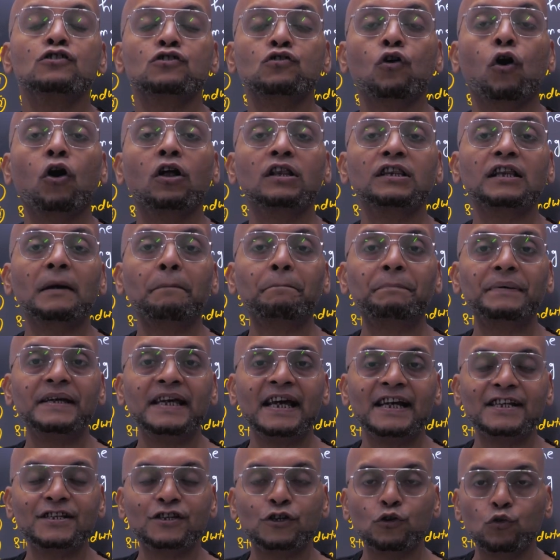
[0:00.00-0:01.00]
so all the
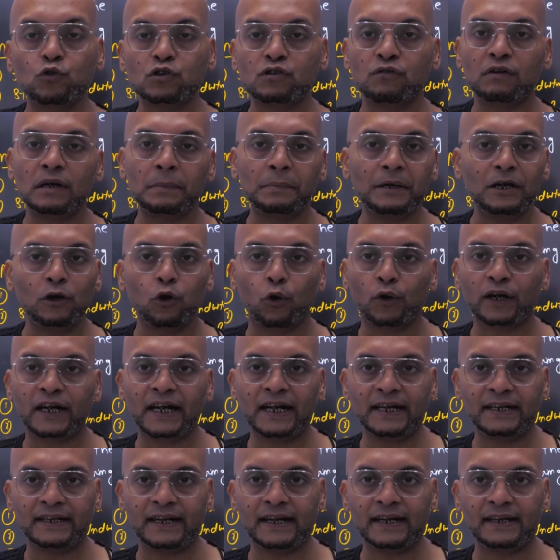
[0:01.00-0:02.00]
PSUs will be
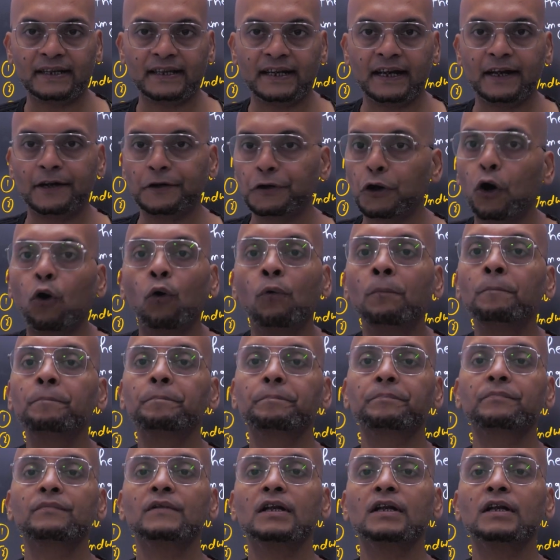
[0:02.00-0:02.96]
located there. No.